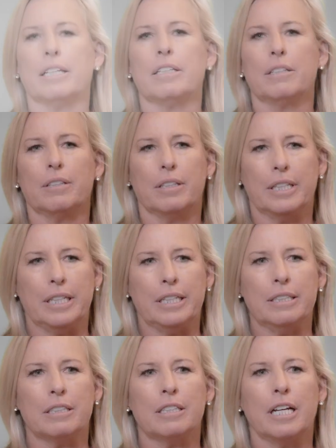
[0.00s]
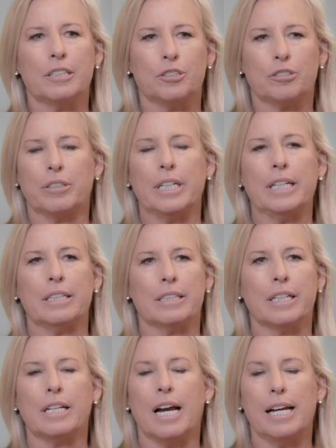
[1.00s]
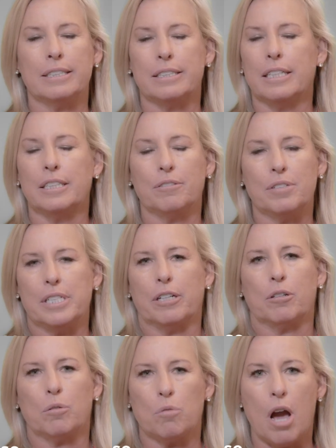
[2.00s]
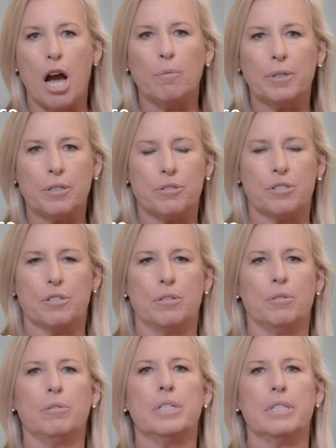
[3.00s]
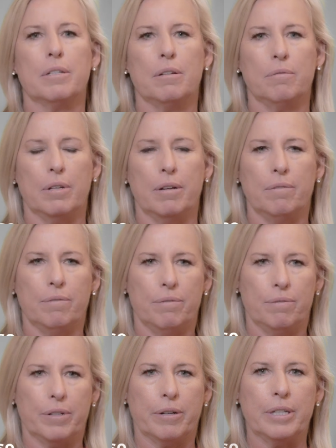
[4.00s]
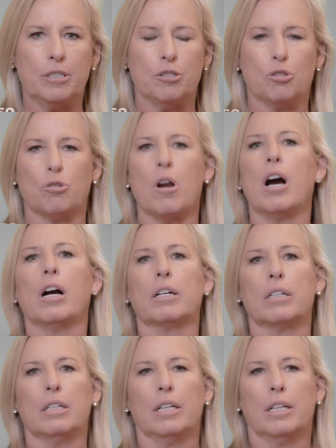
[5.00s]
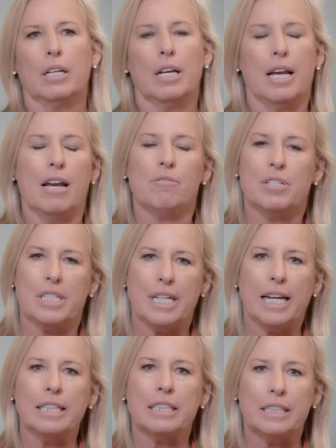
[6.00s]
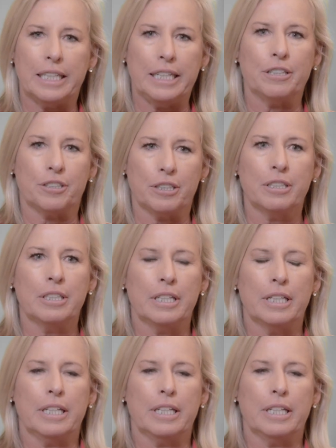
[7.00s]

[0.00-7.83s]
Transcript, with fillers: the luxury and the godsend of Sarah Roberts, who is a very strong FCA leader,